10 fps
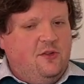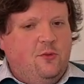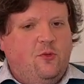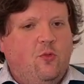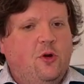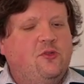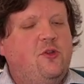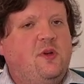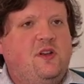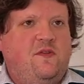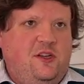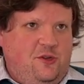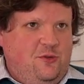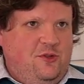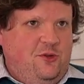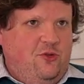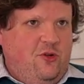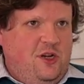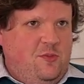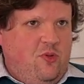there was one or two individuals who
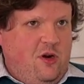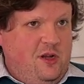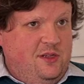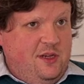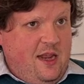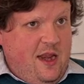tried to price